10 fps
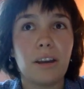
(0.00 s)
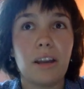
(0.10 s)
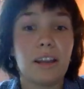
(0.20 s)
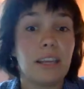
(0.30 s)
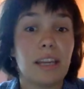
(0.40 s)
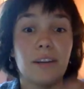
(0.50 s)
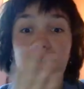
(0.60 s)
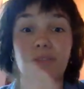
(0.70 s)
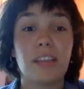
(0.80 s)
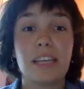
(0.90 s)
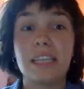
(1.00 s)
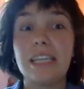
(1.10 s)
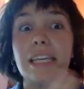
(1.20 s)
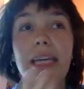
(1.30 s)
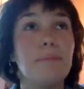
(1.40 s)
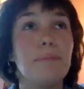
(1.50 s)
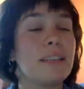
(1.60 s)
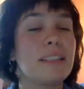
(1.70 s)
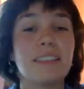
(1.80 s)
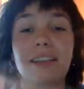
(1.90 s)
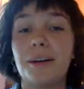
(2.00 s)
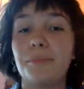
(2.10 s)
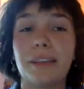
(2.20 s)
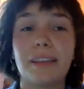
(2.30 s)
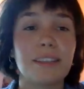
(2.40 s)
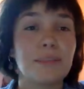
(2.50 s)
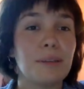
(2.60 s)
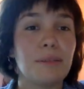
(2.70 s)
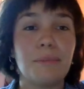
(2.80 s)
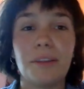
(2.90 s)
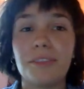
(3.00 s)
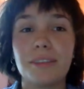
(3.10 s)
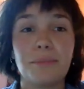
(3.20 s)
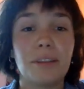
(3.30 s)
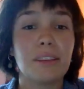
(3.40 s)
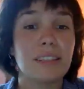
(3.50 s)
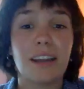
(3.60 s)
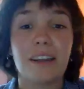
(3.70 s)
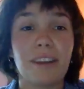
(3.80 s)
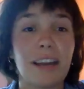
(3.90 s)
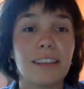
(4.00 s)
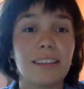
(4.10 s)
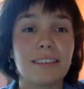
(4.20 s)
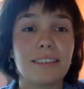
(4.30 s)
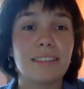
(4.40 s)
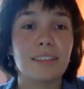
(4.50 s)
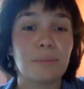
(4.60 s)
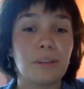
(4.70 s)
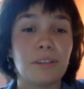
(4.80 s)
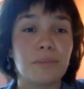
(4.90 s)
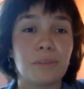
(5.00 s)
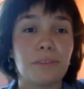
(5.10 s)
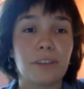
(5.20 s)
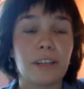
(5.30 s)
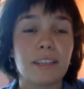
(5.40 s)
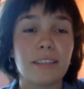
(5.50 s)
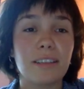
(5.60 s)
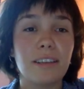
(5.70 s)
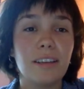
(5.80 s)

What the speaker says: And if they keep messing up, like it's been months and months. And I've had this experience with friends